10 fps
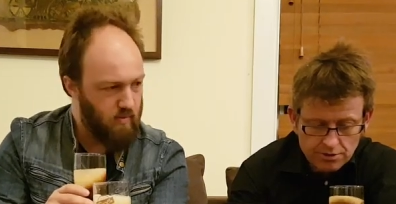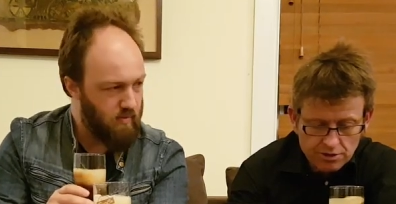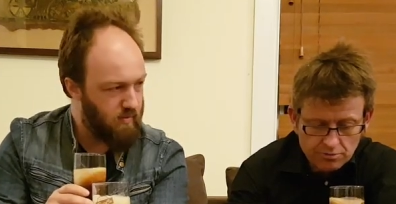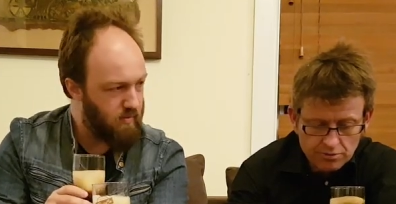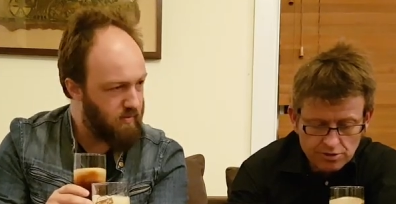
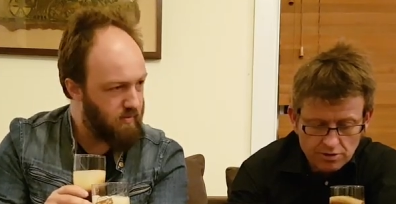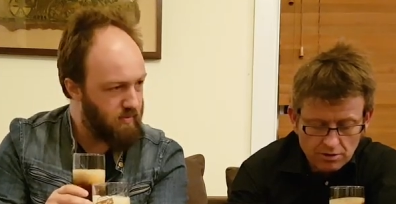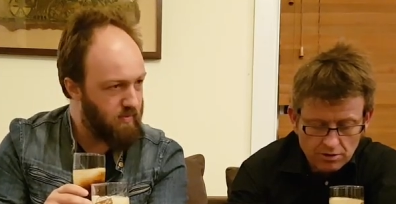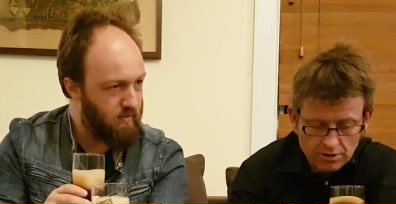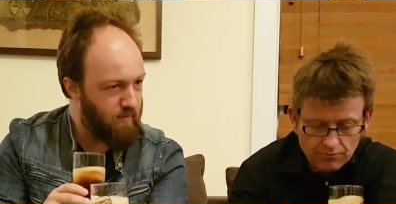Speaker 1: Shepherd's
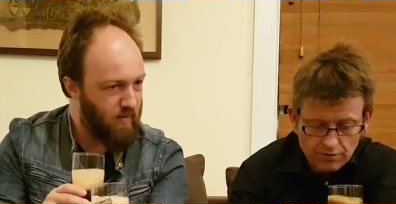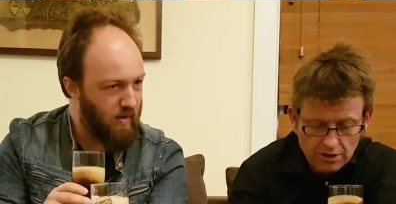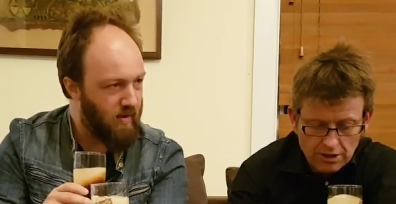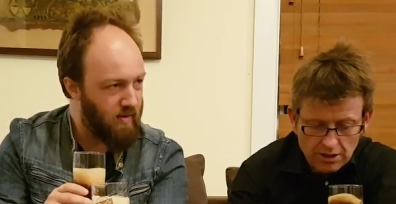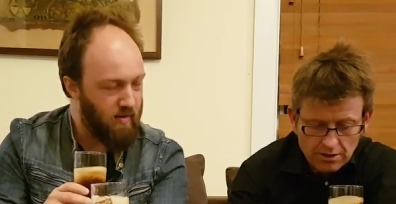Delight,
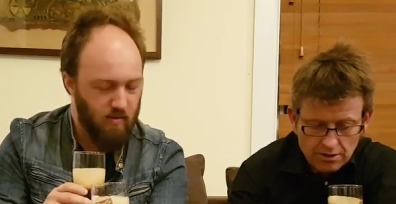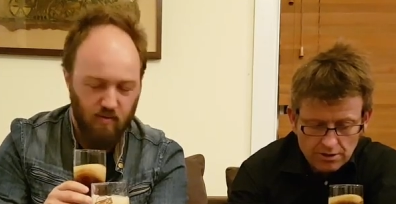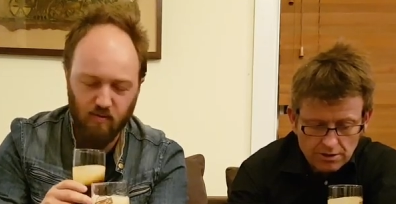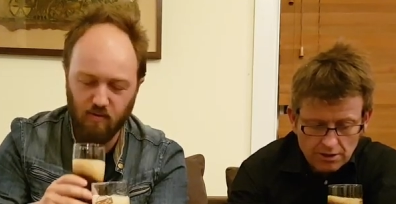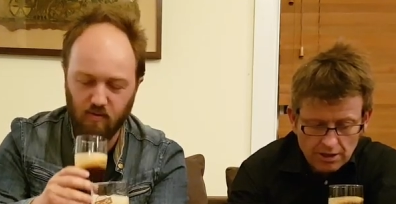Vienna,
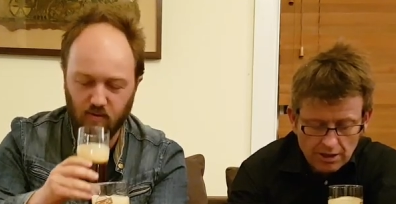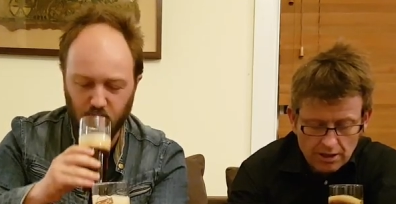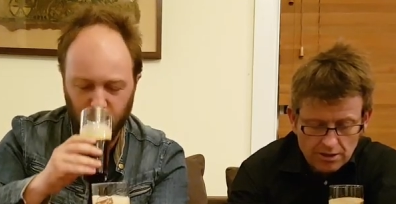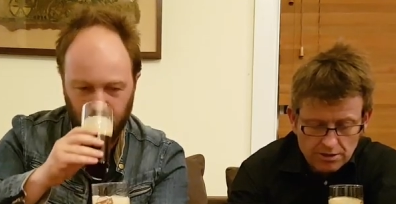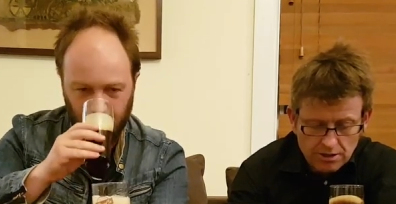
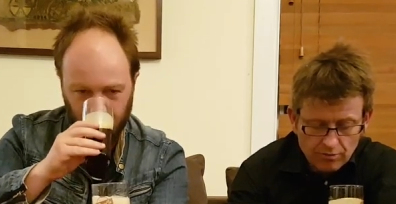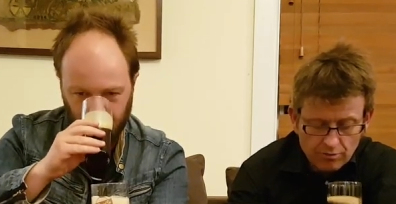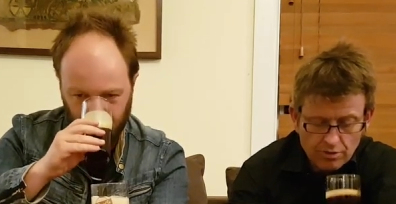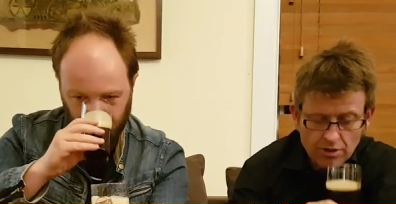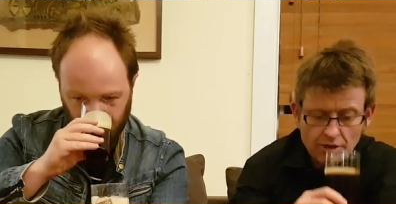and
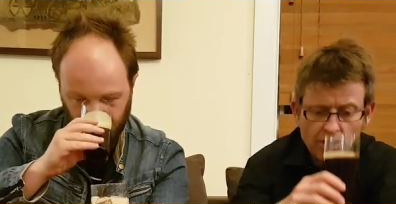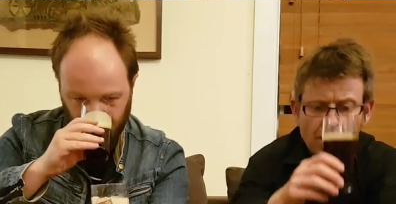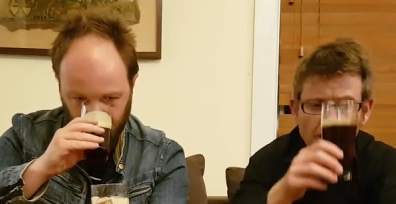American